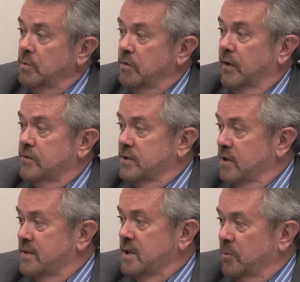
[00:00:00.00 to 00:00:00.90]
We've also
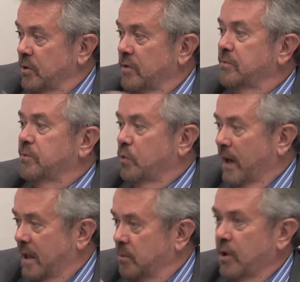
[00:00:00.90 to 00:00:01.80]
done some of their
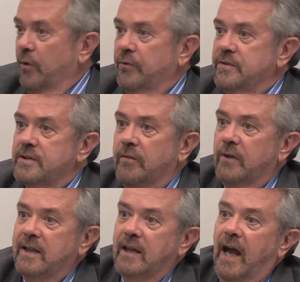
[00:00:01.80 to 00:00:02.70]
grain mills and stuff
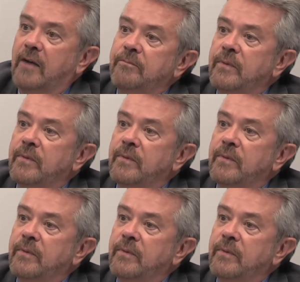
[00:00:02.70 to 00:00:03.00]
like that.